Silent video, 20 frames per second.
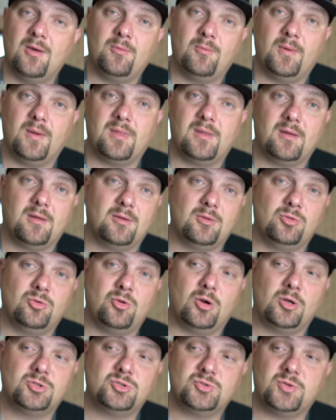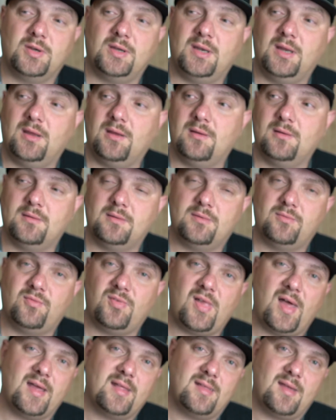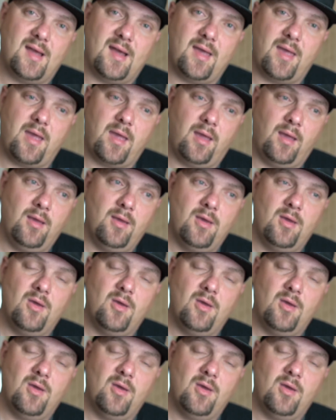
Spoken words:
whether dog training, fly tying,